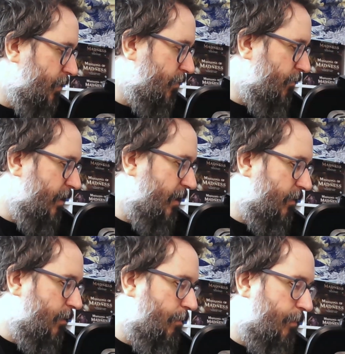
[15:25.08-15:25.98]
from reading
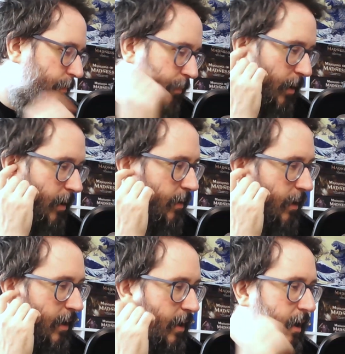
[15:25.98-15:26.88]
them. But
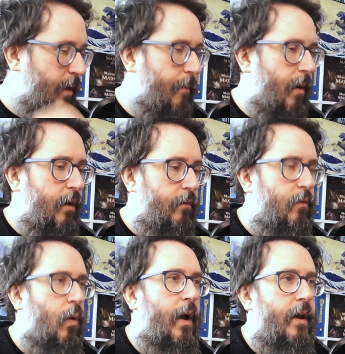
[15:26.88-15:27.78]
I don't
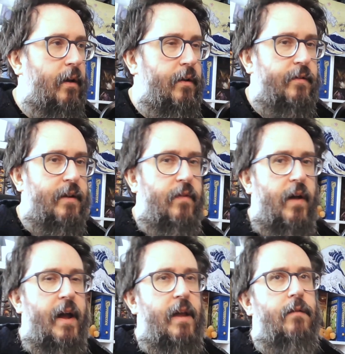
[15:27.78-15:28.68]
quite understand the
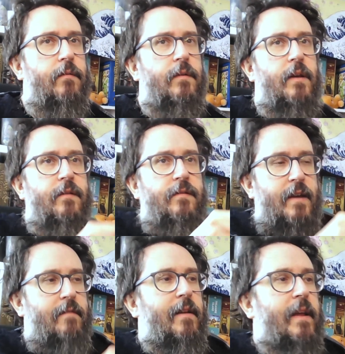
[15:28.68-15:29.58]
hate
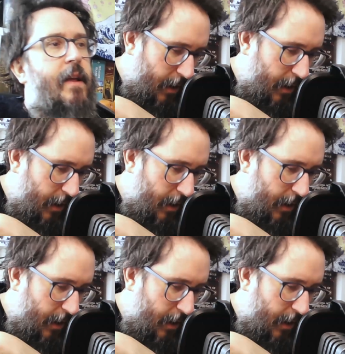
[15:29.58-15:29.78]
necessarily.